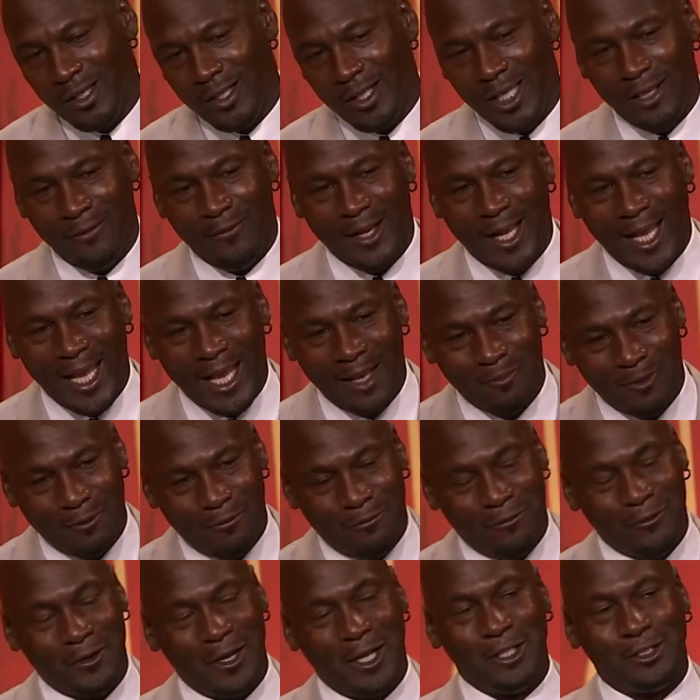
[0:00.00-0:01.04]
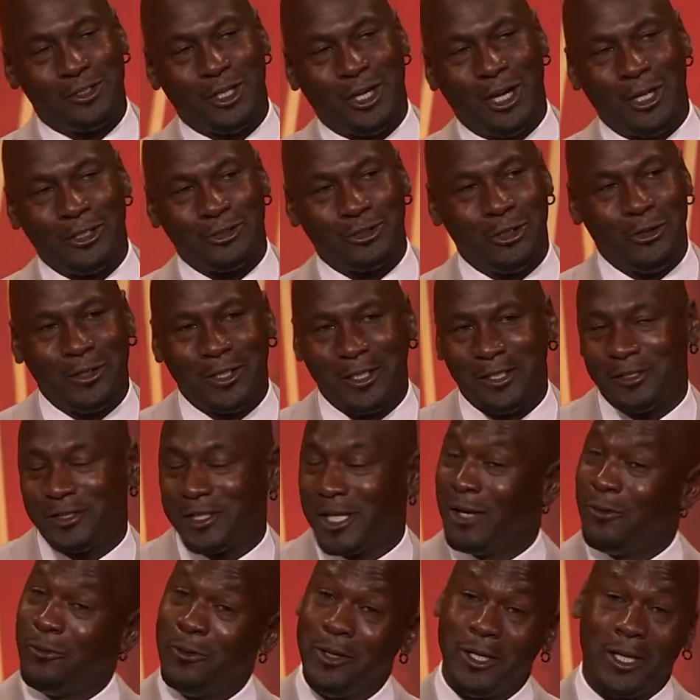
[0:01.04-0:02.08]
You even had my friend Charles Oakley
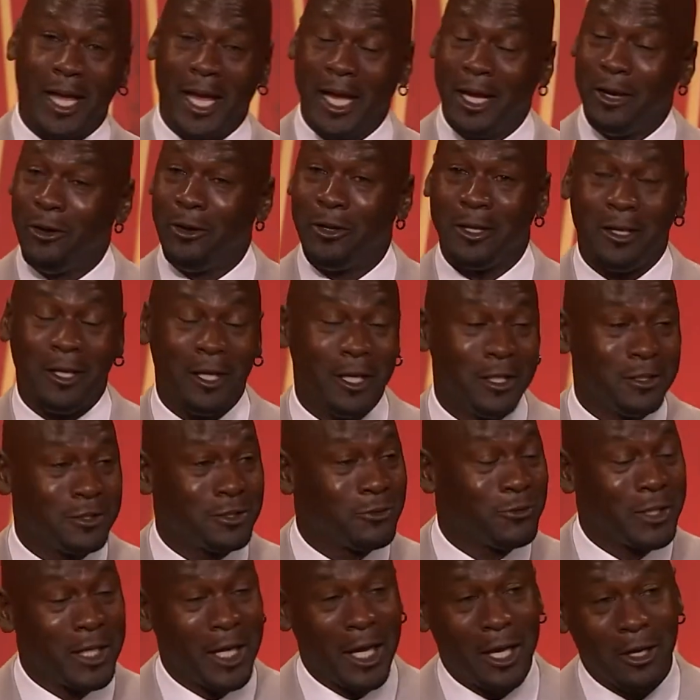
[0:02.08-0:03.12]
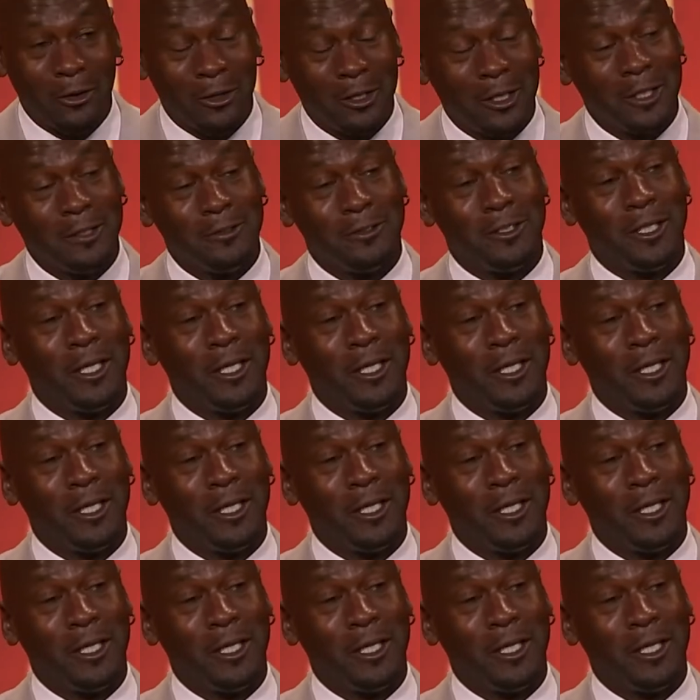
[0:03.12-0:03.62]
saying we can't go to lunch, we can't go to